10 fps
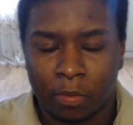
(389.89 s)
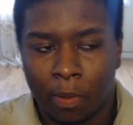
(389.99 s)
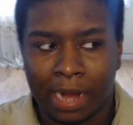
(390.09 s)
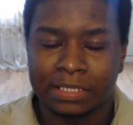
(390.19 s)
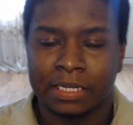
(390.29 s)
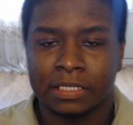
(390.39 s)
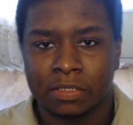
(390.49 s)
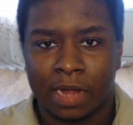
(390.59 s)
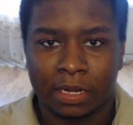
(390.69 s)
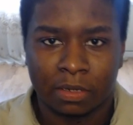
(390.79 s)
Like, why is it getting
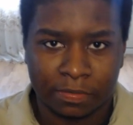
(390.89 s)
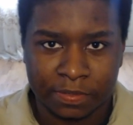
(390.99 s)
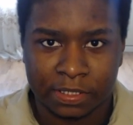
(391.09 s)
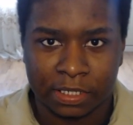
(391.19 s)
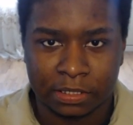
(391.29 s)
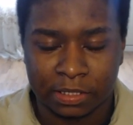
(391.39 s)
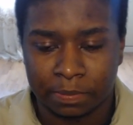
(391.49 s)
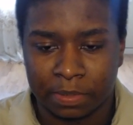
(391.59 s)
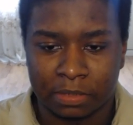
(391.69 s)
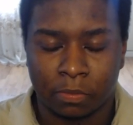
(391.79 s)
so hot all of a sudden?
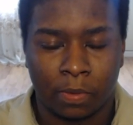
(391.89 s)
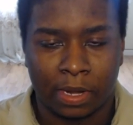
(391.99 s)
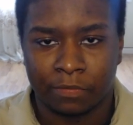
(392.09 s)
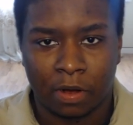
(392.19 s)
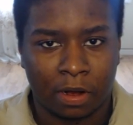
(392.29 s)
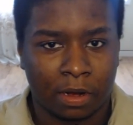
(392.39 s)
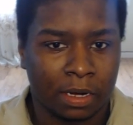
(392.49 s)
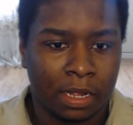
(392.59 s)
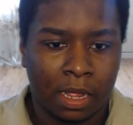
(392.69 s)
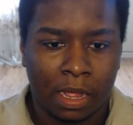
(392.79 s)
Something went
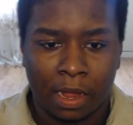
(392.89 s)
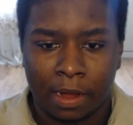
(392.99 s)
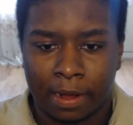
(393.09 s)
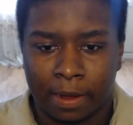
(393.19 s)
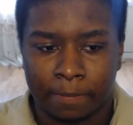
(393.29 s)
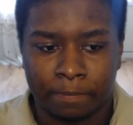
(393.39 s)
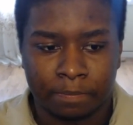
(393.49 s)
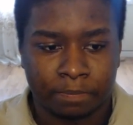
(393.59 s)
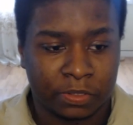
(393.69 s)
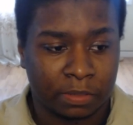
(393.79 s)
wrong.
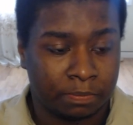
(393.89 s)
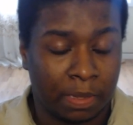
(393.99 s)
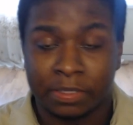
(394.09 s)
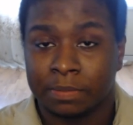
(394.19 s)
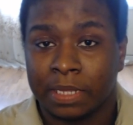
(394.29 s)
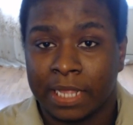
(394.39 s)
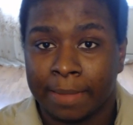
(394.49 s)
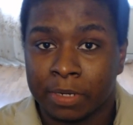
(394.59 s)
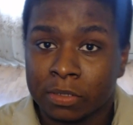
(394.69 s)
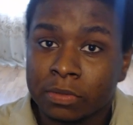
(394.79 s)
Um, so maybe something
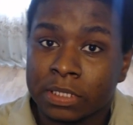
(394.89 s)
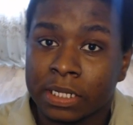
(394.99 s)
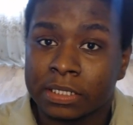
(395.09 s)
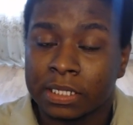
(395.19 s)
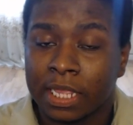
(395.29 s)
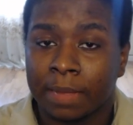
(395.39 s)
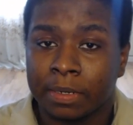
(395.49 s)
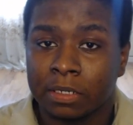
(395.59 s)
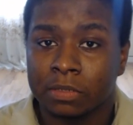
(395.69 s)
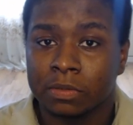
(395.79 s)
came loose, the heatsink came
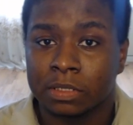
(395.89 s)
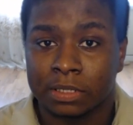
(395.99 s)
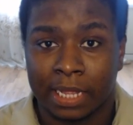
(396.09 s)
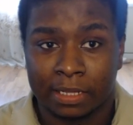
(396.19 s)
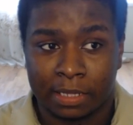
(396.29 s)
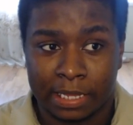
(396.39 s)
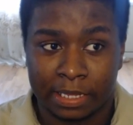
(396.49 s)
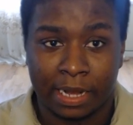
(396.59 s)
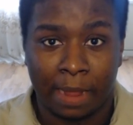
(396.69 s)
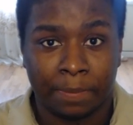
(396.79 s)
a little loose, because that
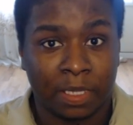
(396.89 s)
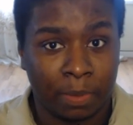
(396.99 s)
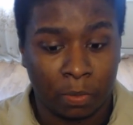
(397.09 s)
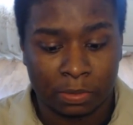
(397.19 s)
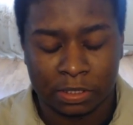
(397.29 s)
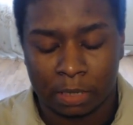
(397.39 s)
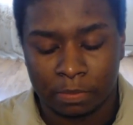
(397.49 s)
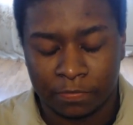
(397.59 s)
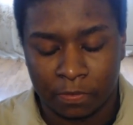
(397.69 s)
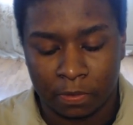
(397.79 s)
did happen to me one
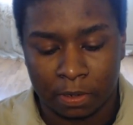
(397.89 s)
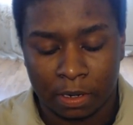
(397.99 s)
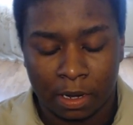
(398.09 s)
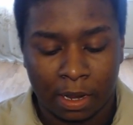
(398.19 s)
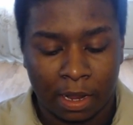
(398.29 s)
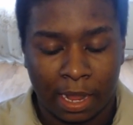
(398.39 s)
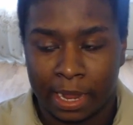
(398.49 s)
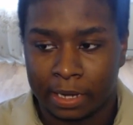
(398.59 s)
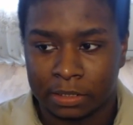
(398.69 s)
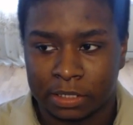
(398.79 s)
time before,
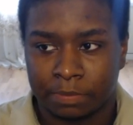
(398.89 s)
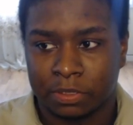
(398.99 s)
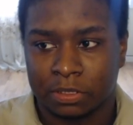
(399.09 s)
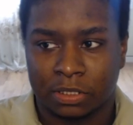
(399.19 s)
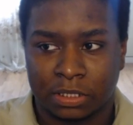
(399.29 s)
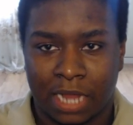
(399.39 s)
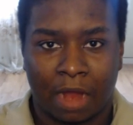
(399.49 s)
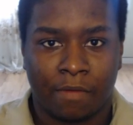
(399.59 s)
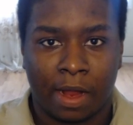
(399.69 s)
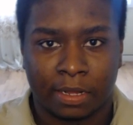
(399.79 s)
and the temperature just
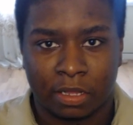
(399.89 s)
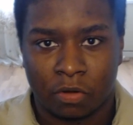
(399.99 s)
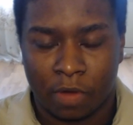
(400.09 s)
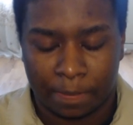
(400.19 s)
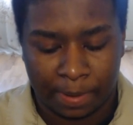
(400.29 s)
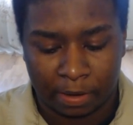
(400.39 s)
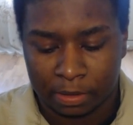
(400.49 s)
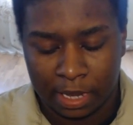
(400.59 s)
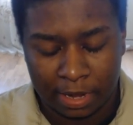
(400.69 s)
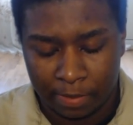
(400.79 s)
skyrocketed the crap
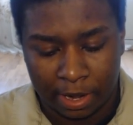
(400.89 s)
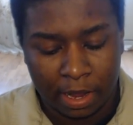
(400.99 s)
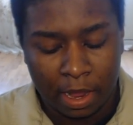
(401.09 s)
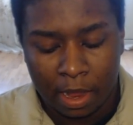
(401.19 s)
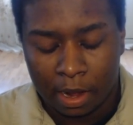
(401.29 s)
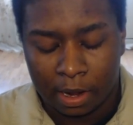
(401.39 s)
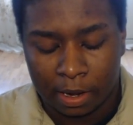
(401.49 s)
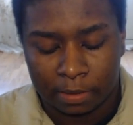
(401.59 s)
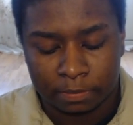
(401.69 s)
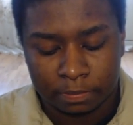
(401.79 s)
out. Anyway,
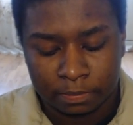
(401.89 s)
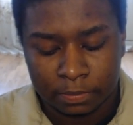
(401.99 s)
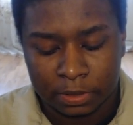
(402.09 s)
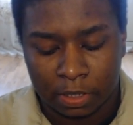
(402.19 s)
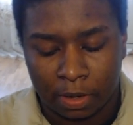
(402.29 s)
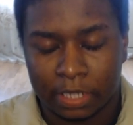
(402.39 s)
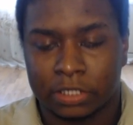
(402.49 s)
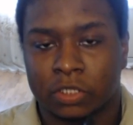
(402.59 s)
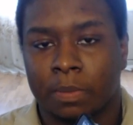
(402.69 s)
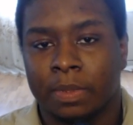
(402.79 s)
um, so
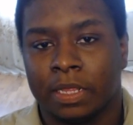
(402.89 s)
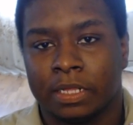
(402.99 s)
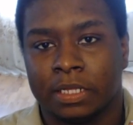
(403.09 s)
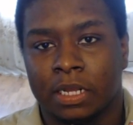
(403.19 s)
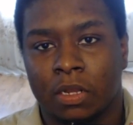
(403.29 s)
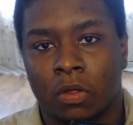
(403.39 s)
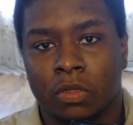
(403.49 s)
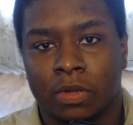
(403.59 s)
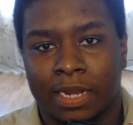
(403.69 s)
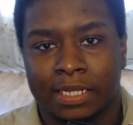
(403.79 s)
it'll show me the, the
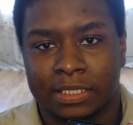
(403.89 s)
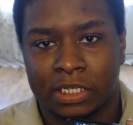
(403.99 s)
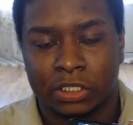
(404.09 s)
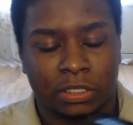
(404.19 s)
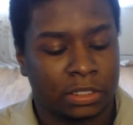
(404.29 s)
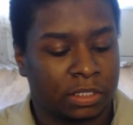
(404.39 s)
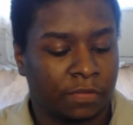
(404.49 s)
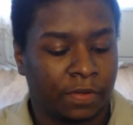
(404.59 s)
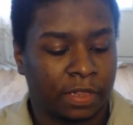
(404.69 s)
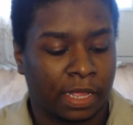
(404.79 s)
load utilization and
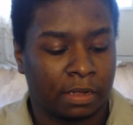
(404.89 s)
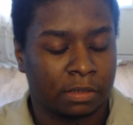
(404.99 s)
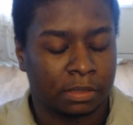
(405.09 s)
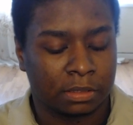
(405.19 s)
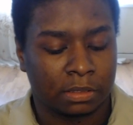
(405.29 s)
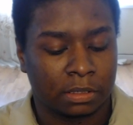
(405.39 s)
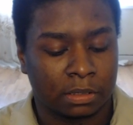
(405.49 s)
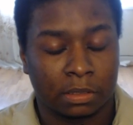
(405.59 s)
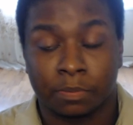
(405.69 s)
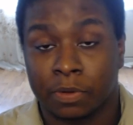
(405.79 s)
stuff like that on the,
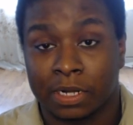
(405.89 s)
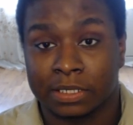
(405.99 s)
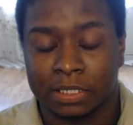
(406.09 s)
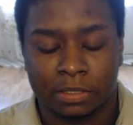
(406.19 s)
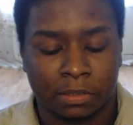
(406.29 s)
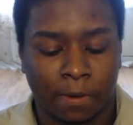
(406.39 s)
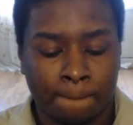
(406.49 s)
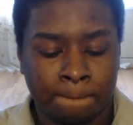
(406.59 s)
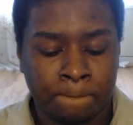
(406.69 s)
the, the processor.